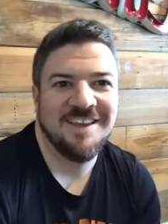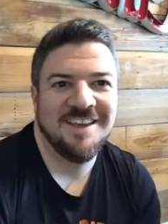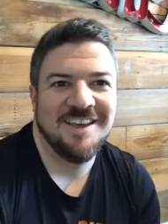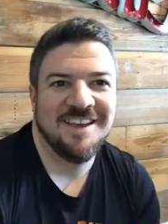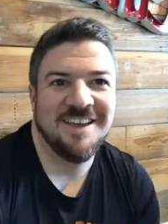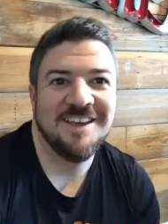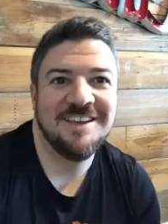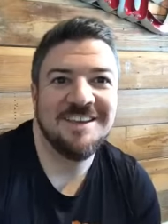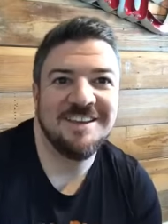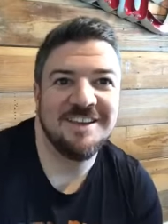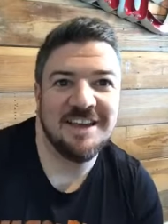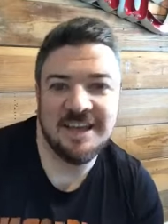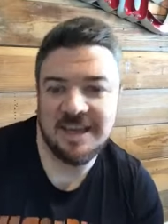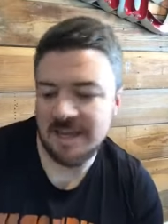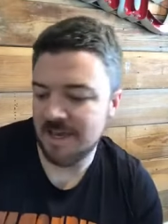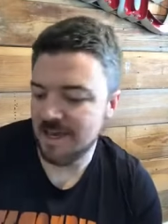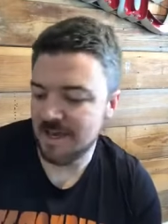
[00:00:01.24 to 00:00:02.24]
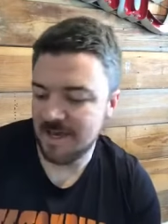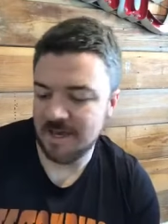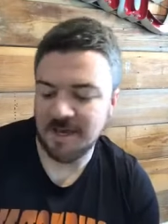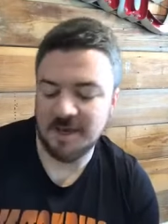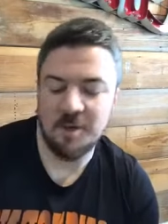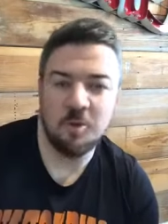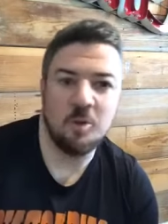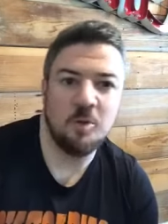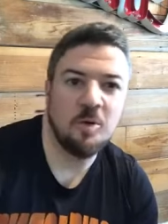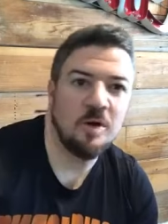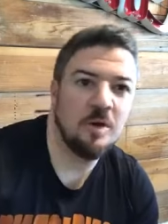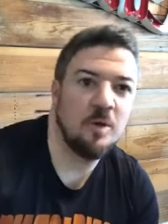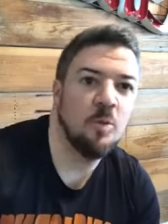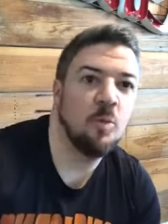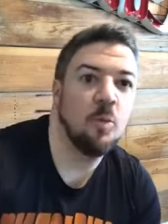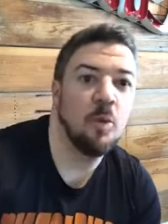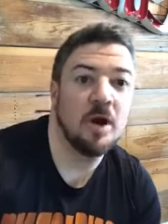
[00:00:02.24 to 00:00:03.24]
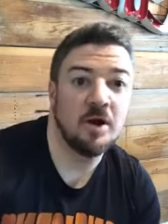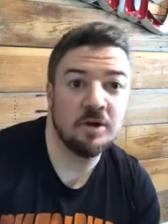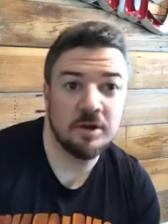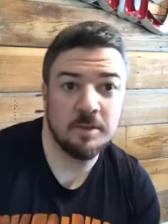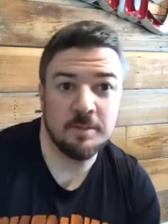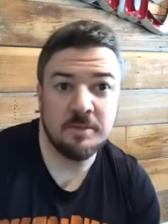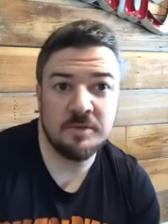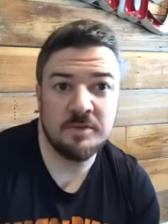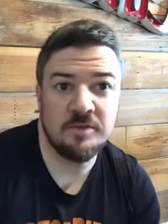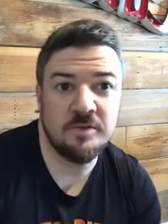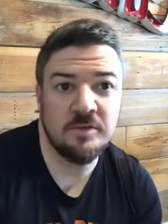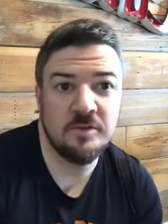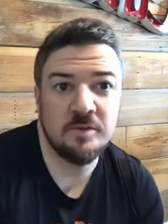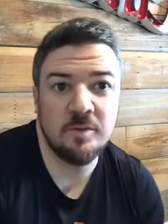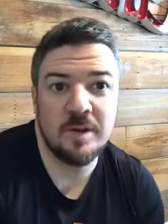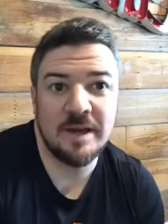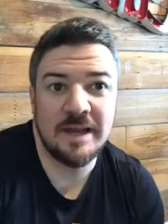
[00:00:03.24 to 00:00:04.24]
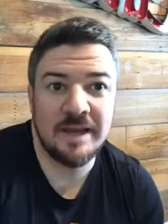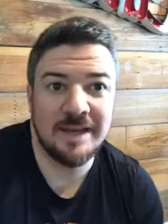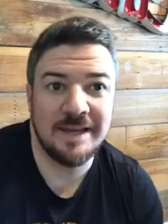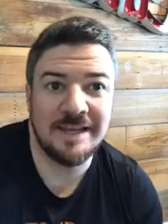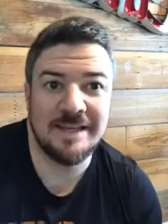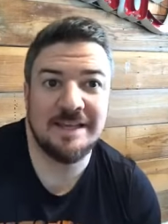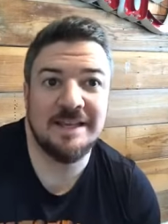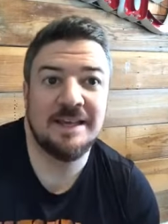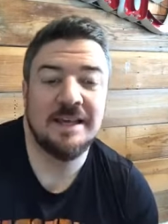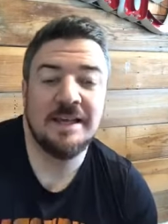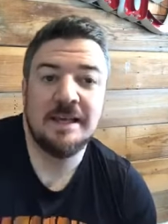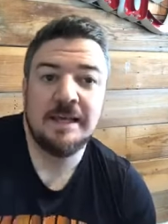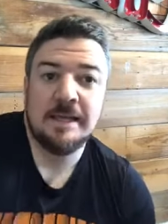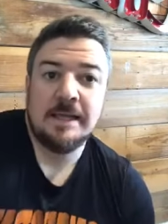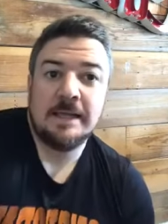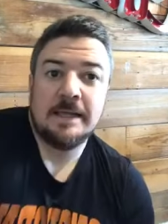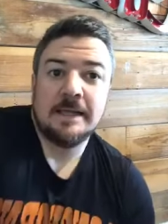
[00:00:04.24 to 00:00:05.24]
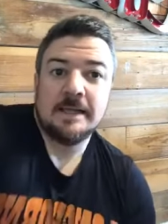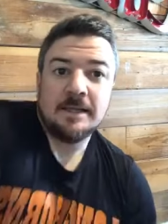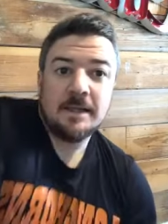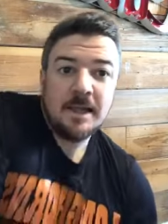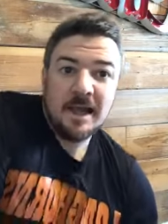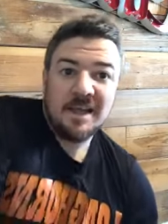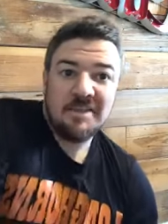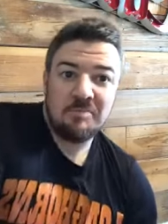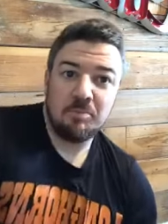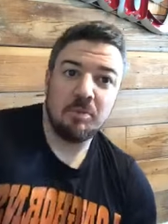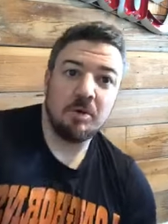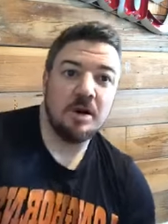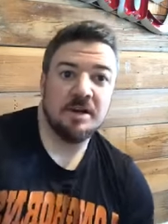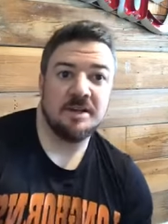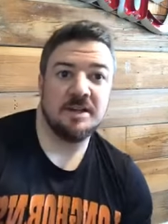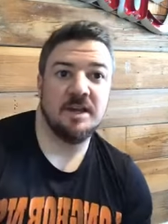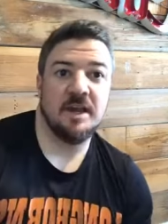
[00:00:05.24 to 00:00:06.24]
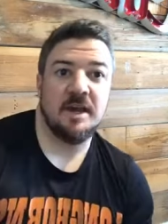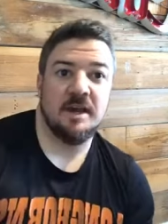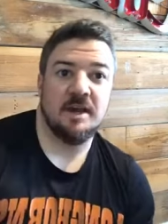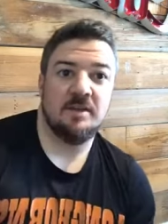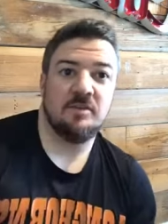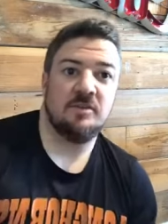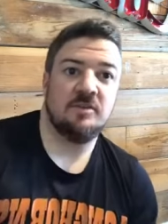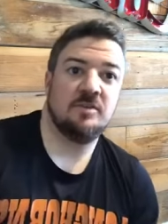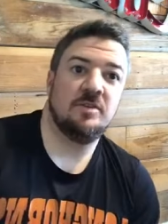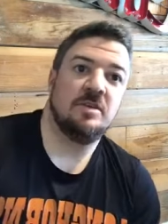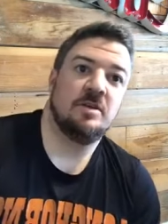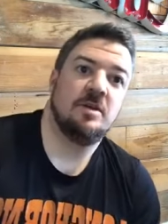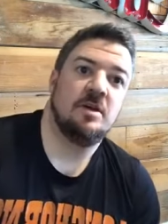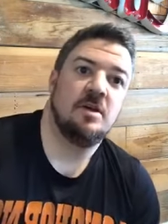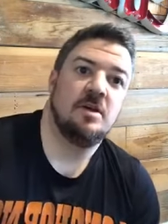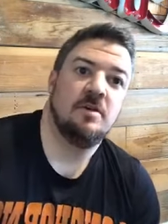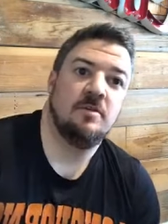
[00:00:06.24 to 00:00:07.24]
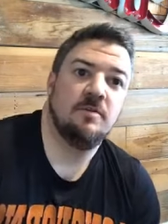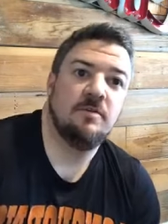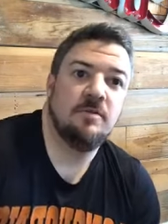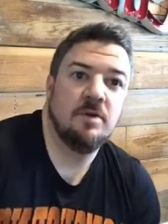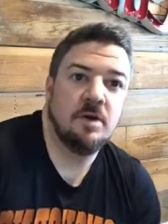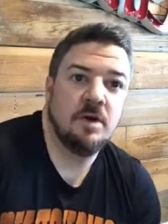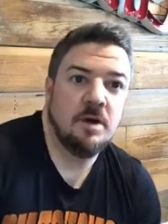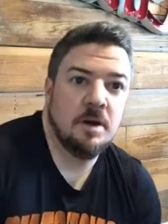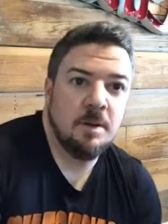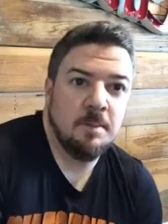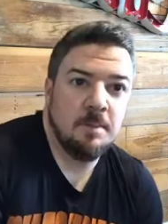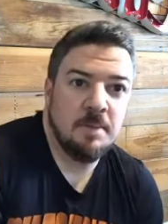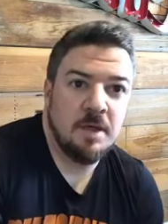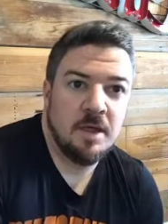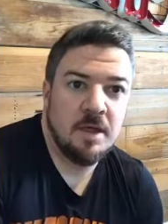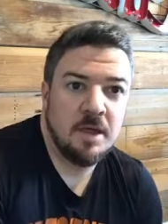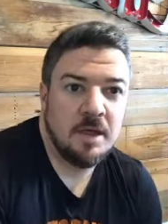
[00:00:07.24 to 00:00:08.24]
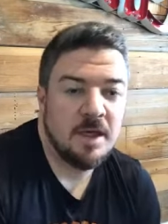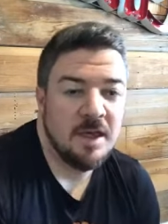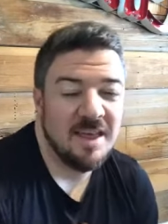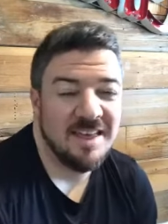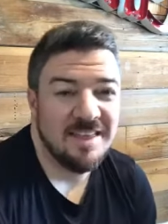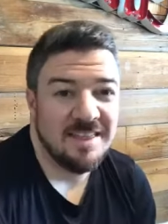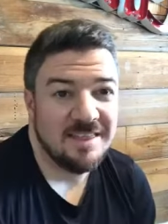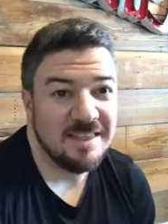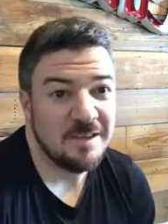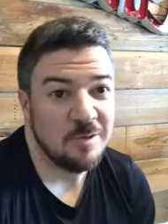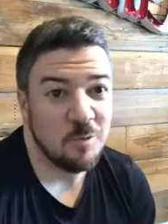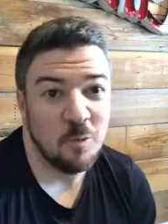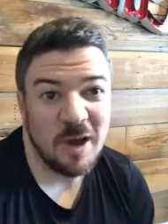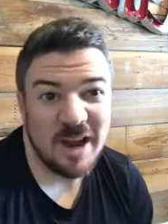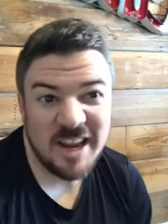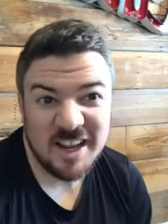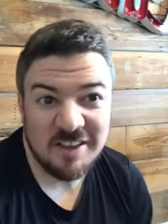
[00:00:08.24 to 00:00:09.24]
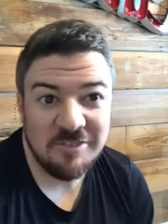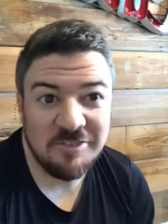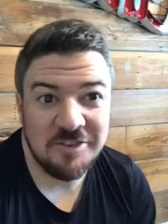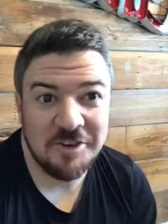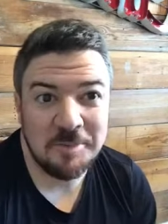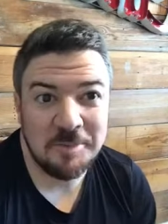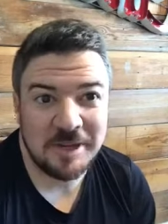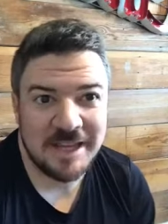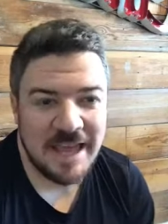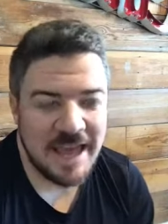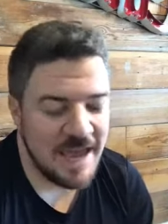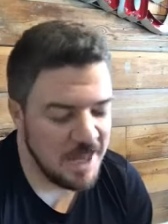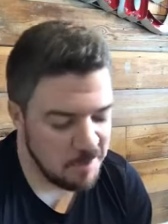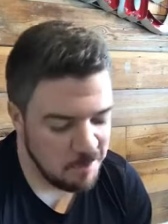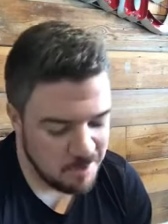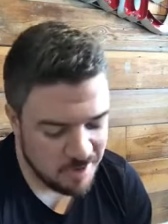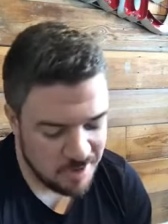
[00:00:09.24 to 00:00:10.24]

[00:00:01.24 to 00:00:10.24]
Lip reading: Hey, welcome to a live broadcast from the Wedding Film Academy.